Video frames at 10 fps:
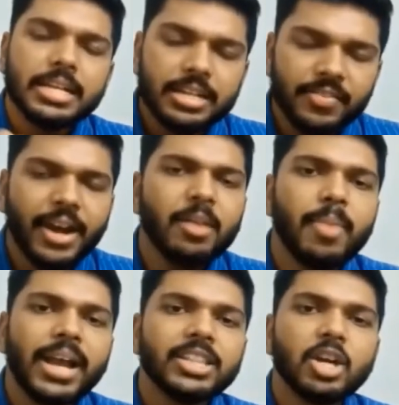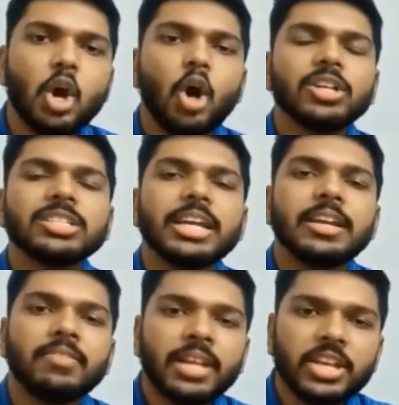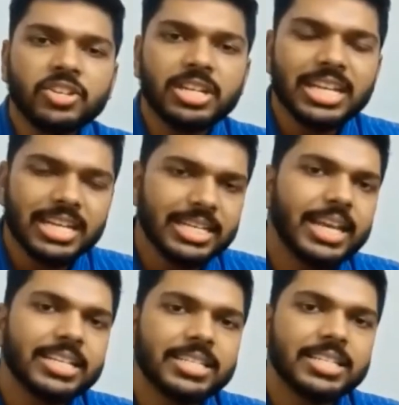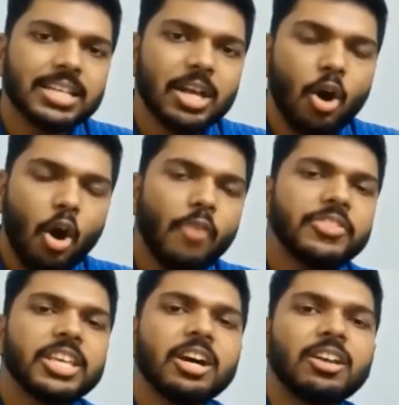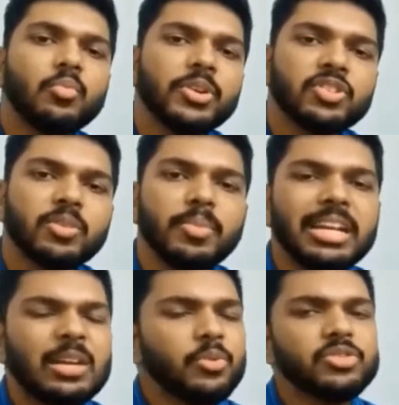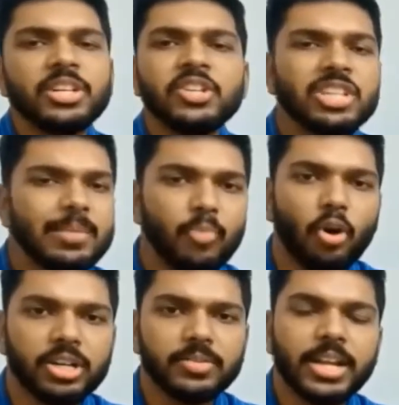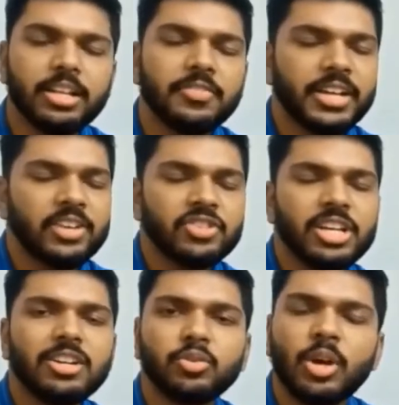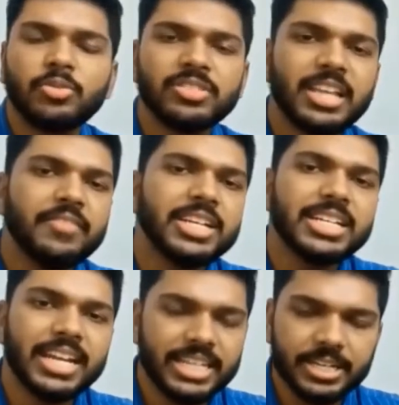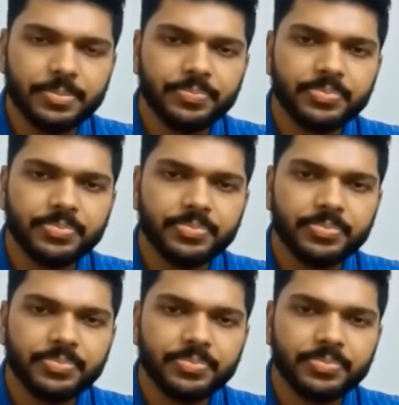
divided by the cost inflation index of the year in which the building was initially bought, that is financial year 2017-18.